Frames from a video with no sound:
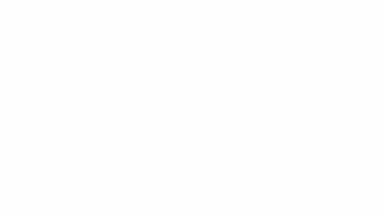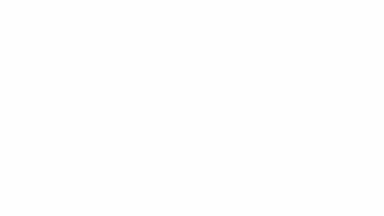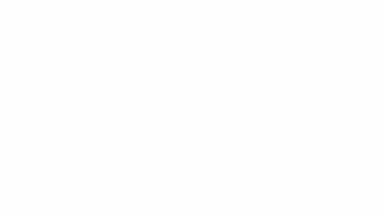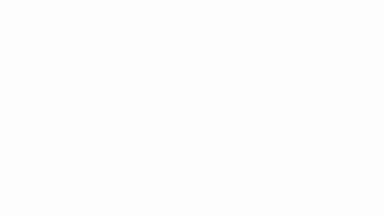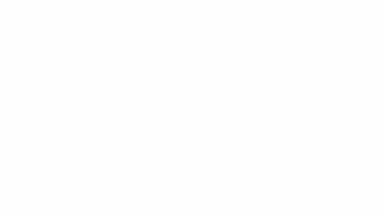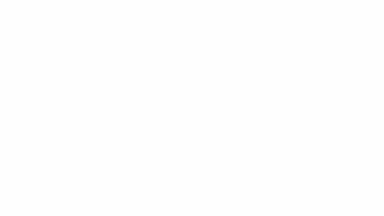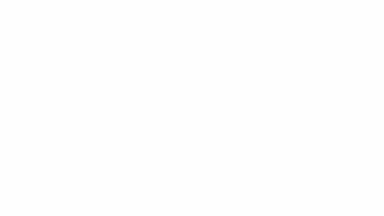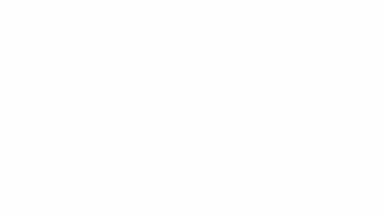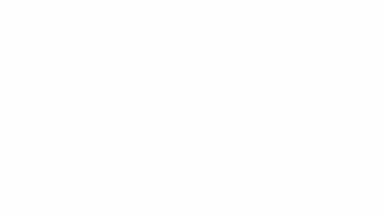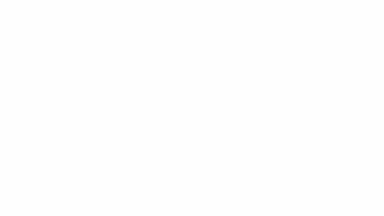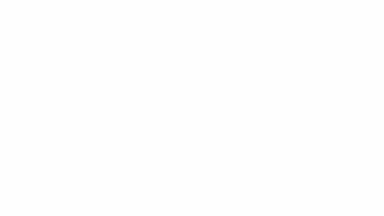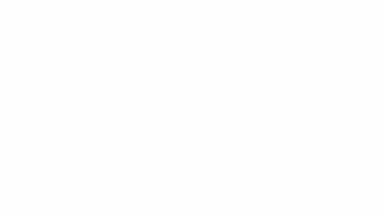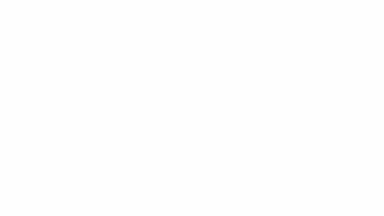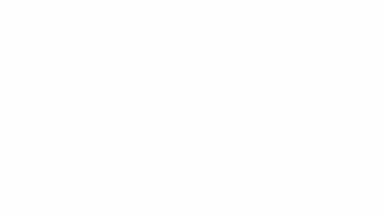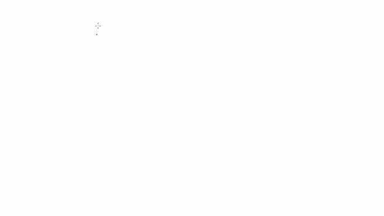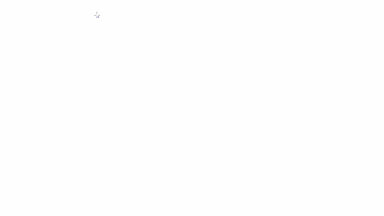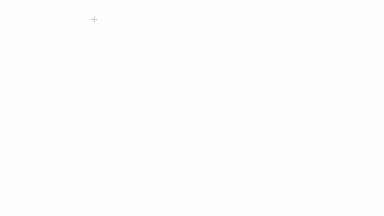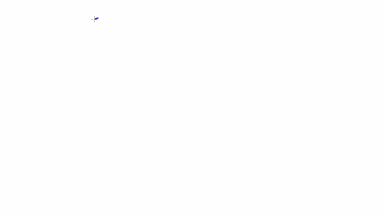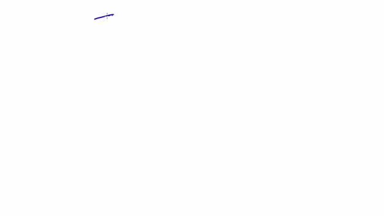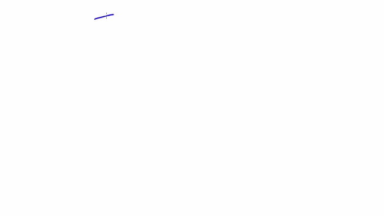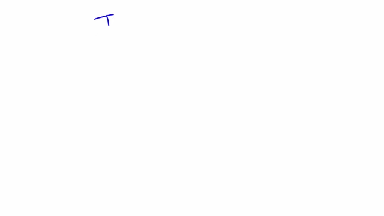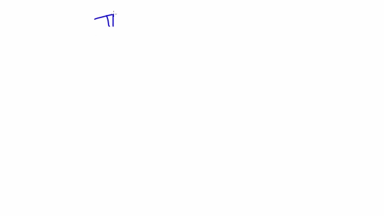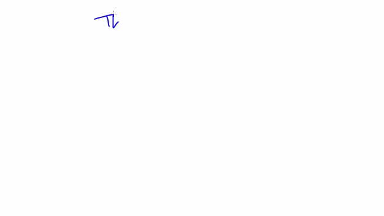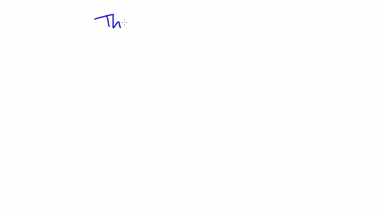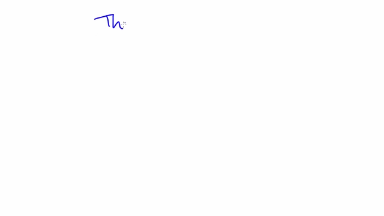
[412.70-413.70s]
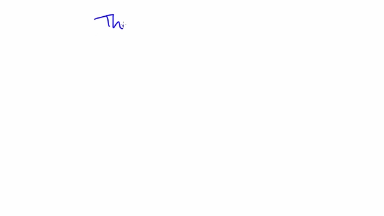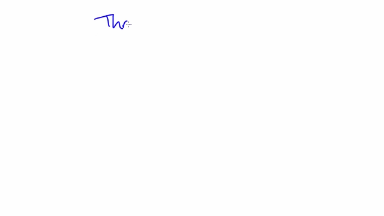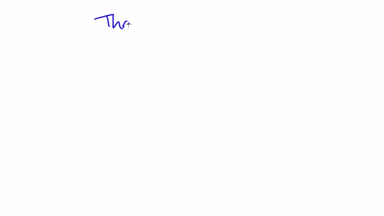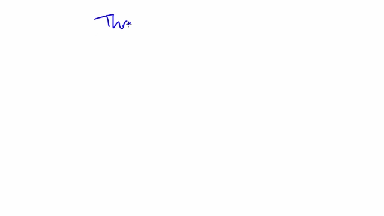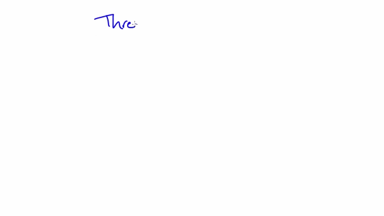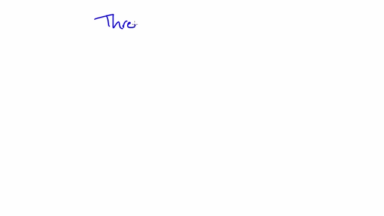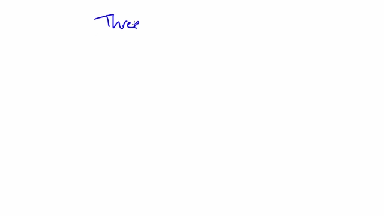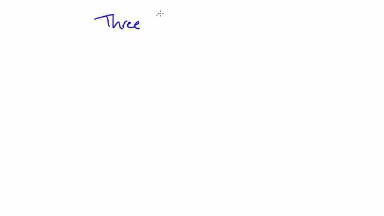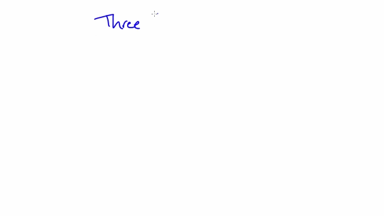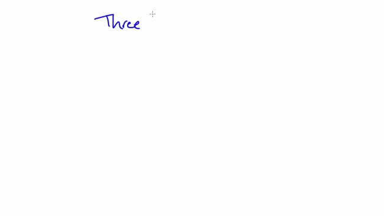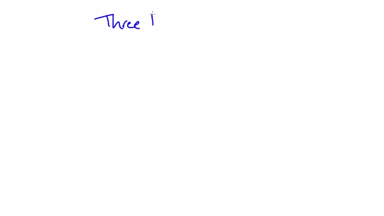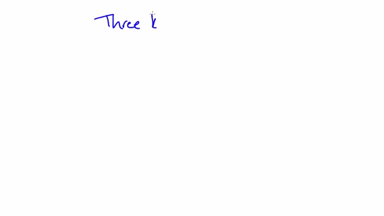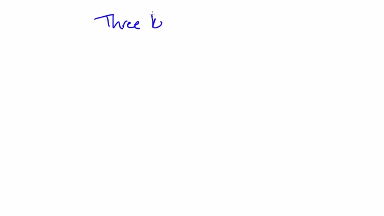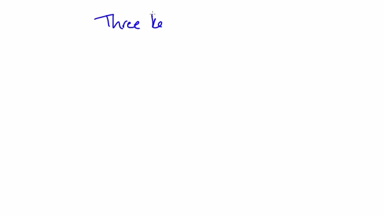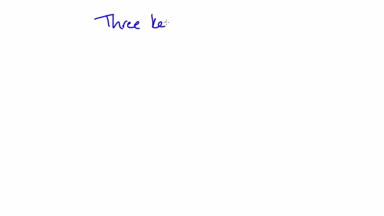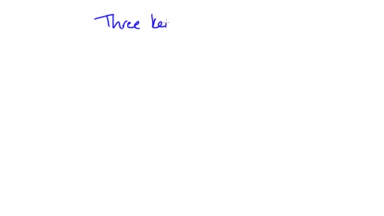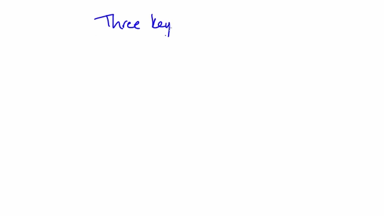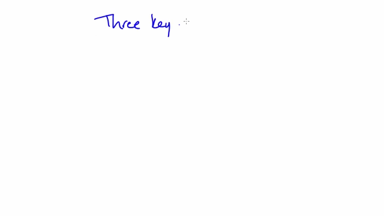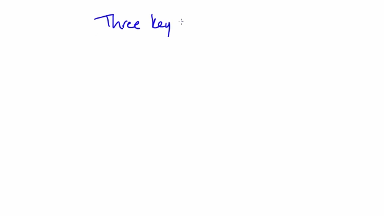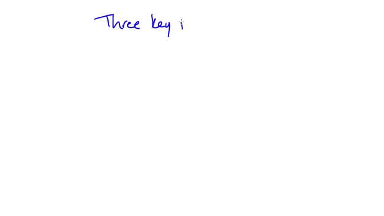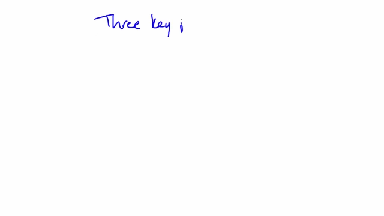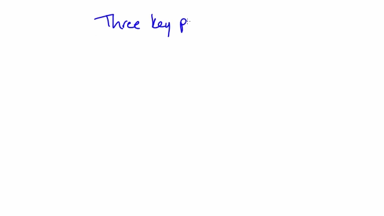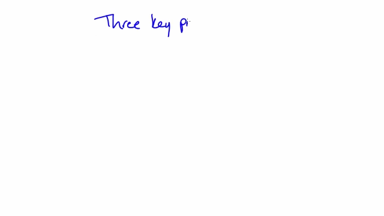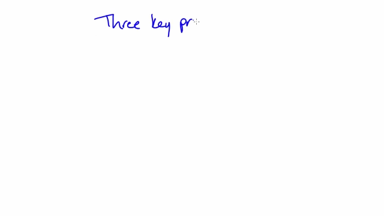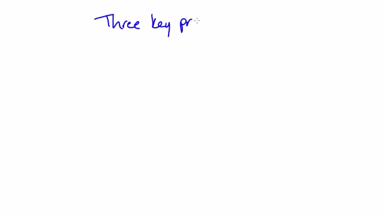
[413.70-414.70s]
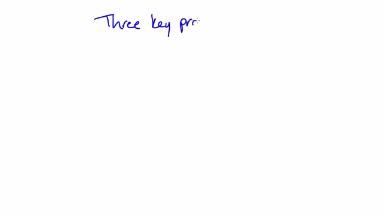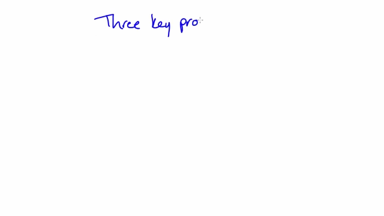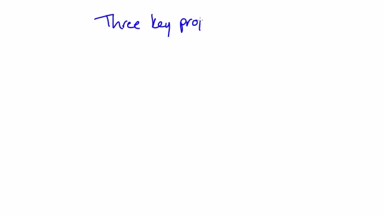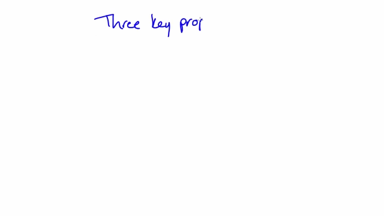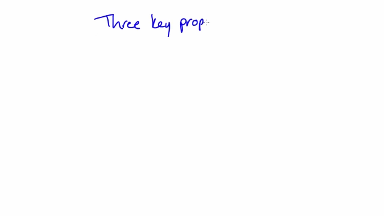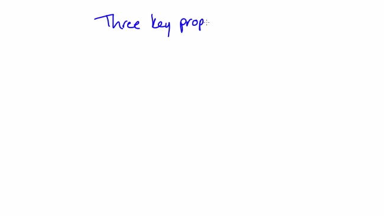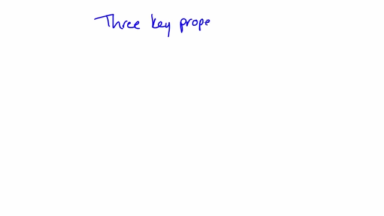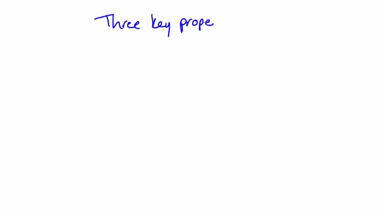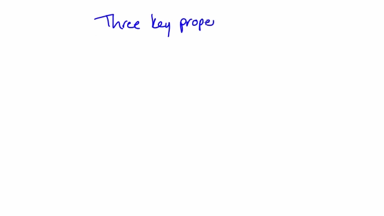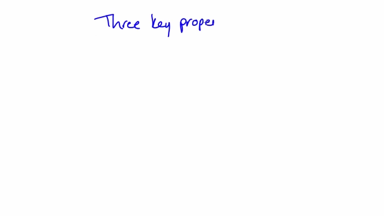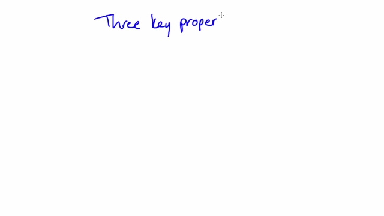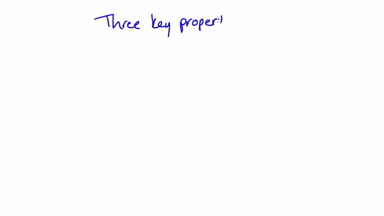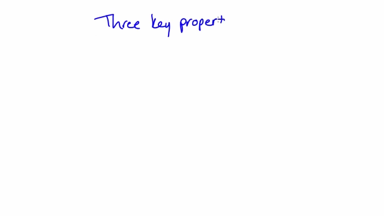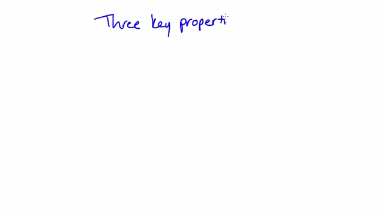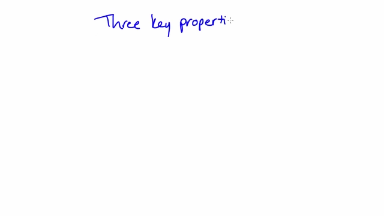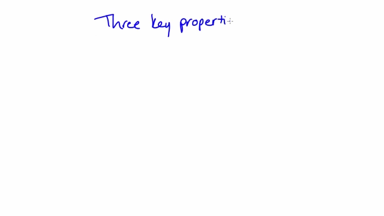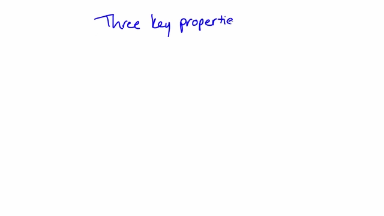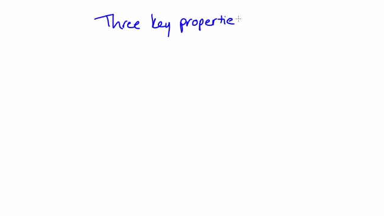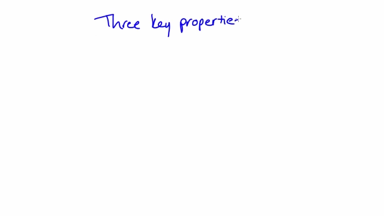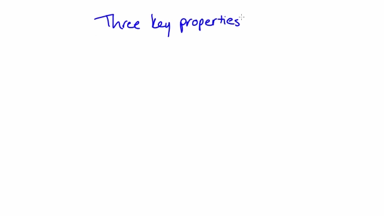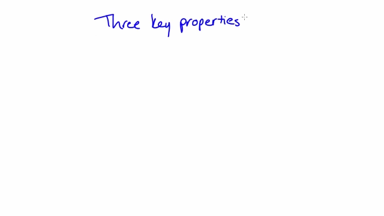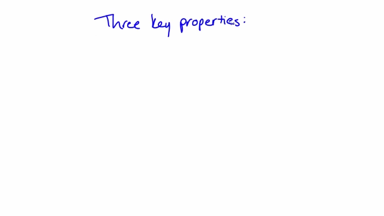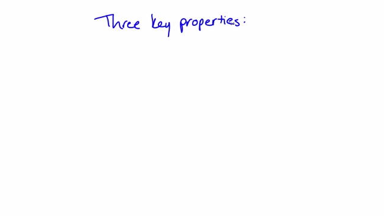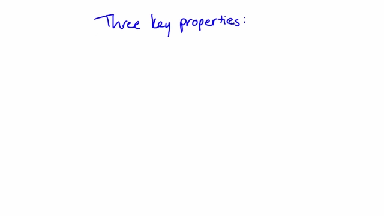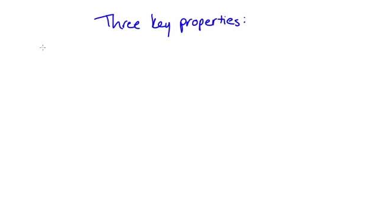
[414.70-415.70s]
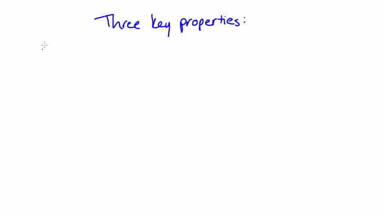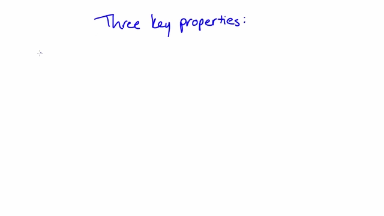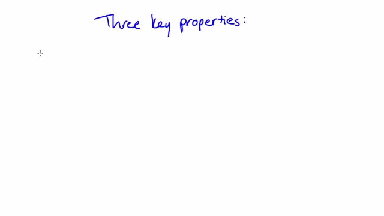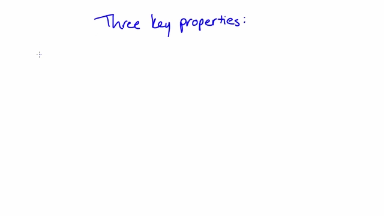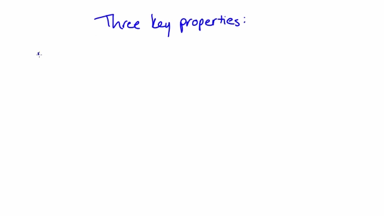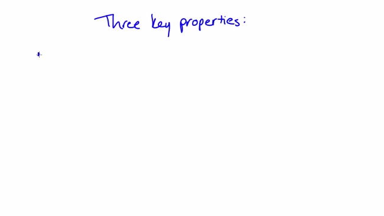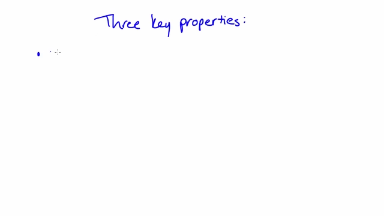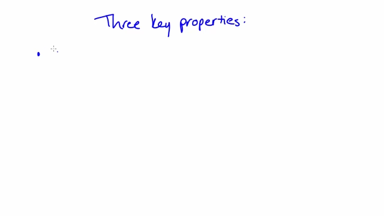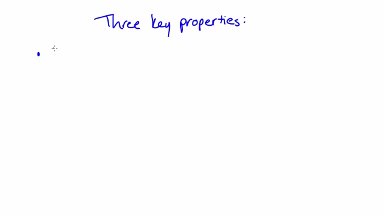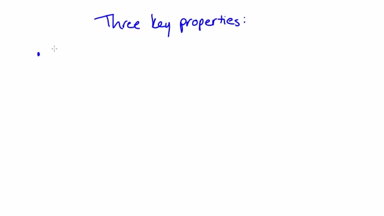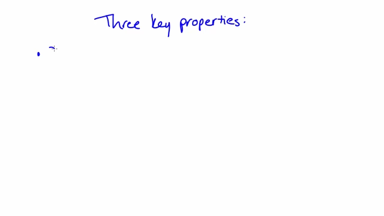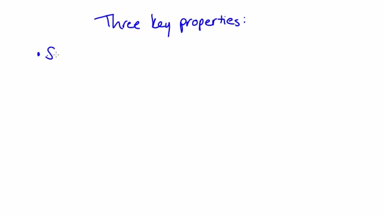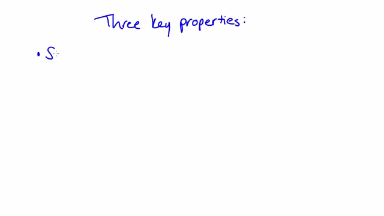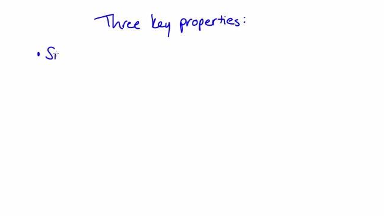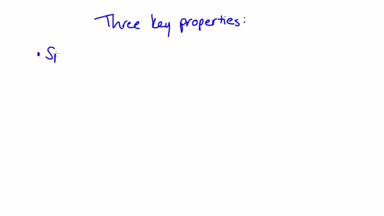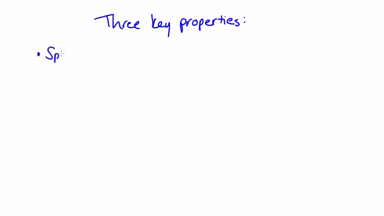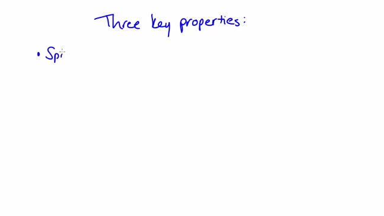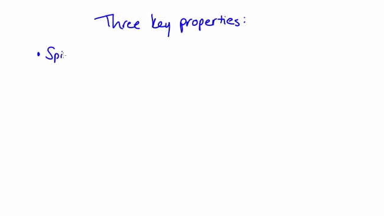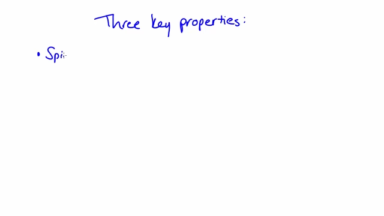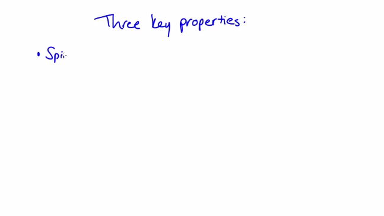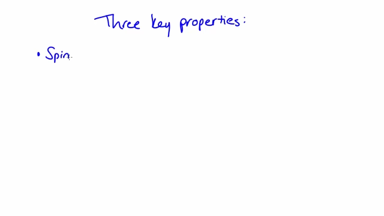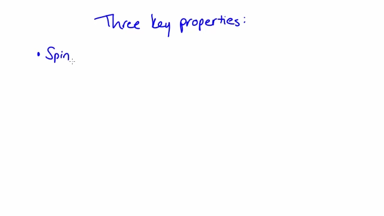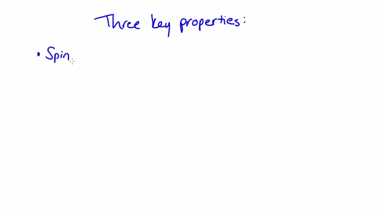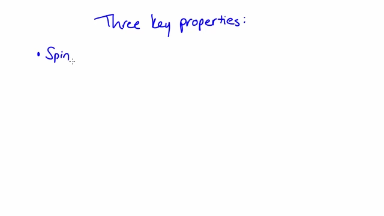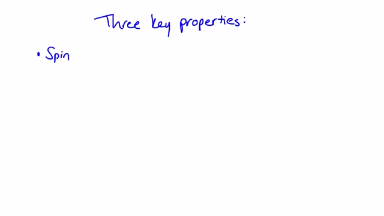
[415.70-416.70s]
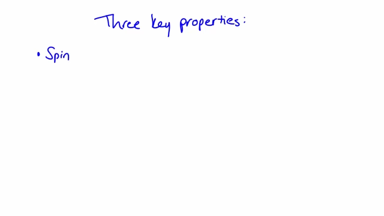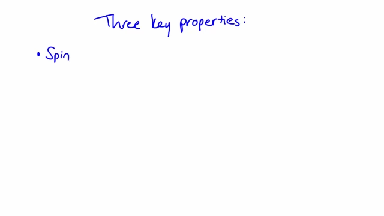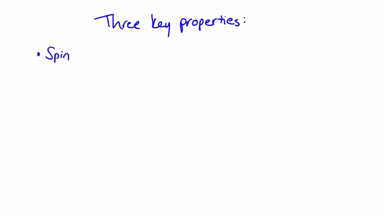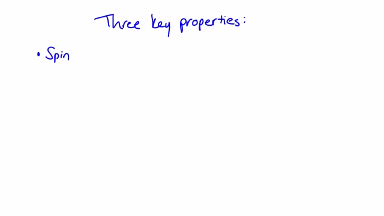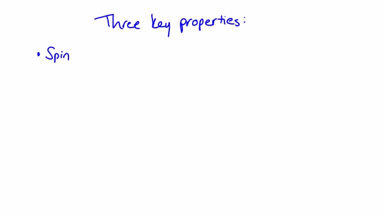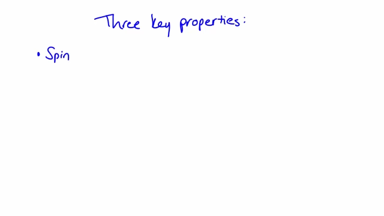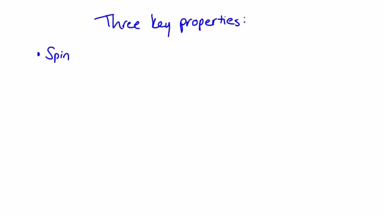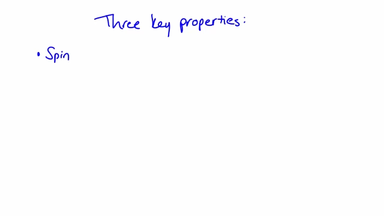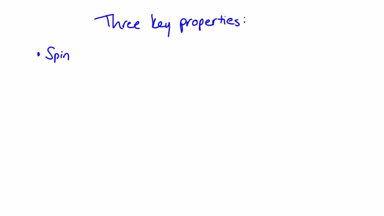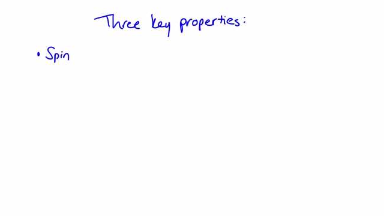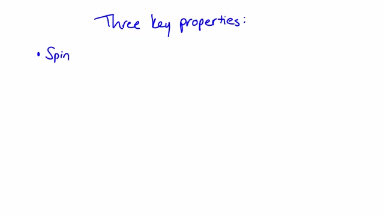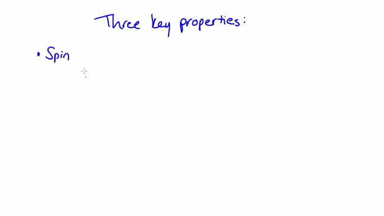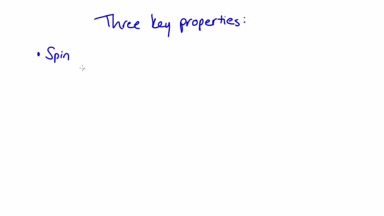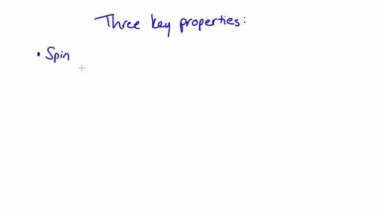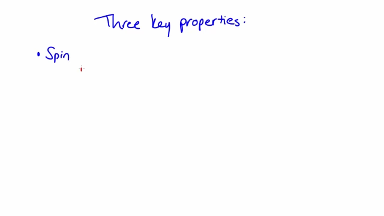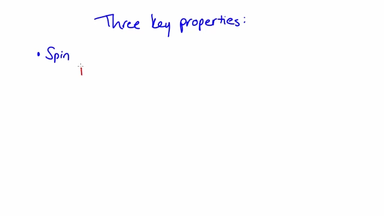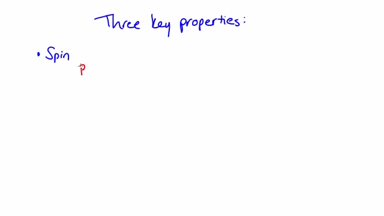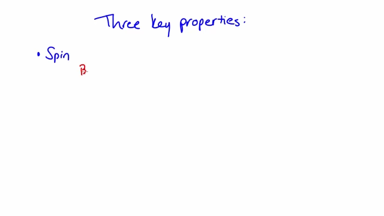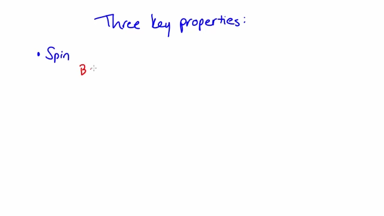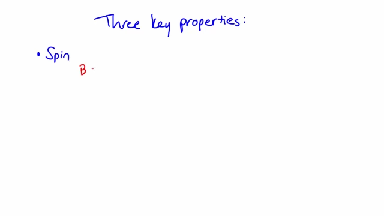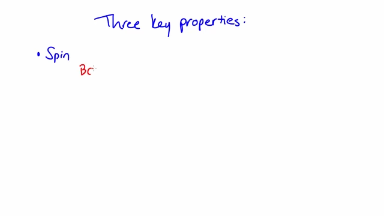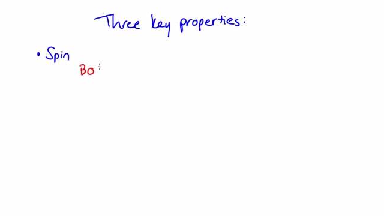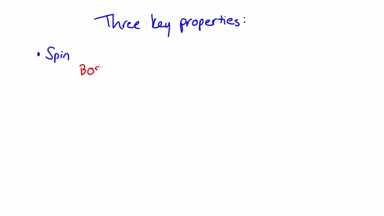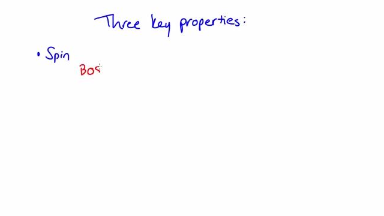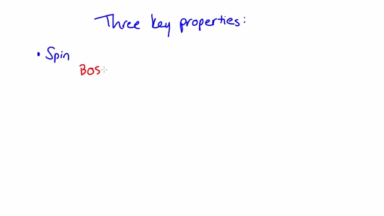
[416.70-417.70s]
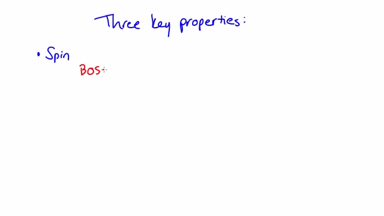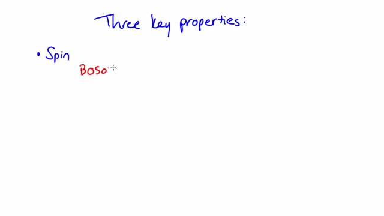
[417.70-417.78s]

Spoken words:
No face is visible, so there are no lips to read.